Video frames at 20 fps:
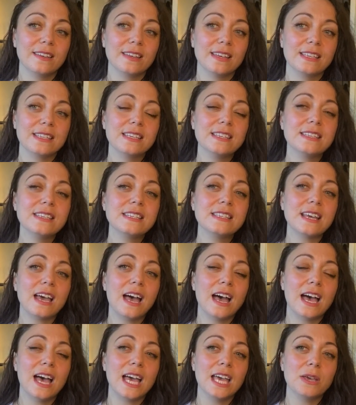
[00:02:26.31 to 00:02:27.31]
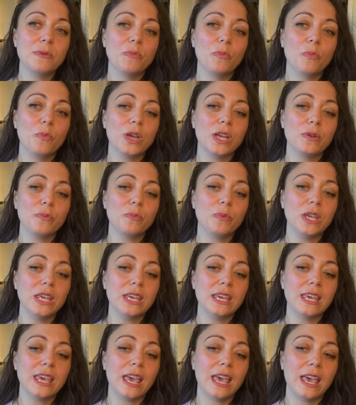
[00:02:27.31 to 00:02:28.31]
this is a time when
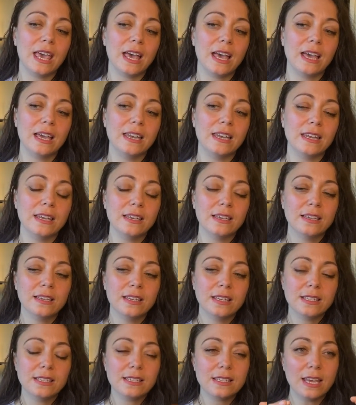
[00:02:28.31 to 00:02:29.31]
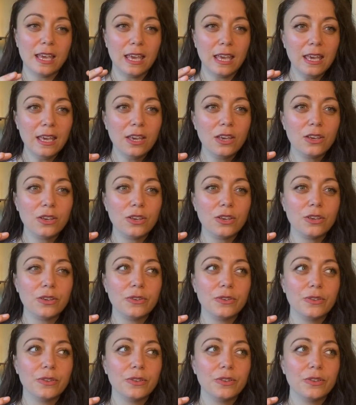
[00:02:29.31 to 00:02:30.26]
we can take